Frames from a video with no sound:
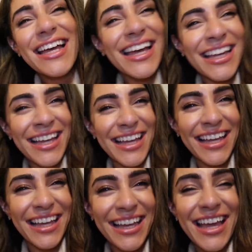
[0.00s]
it.
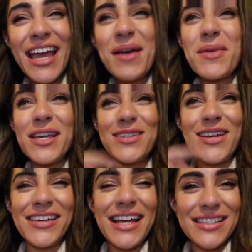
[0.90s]
But you
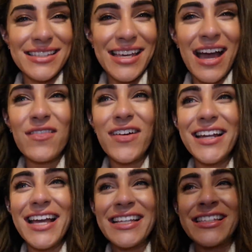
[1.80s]
don't get to see how
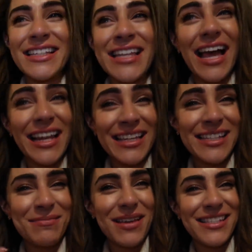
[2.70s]
funny it is because
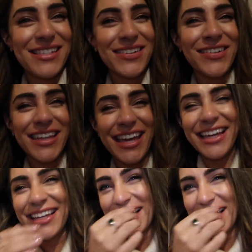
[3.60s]
Ali's mid-talking.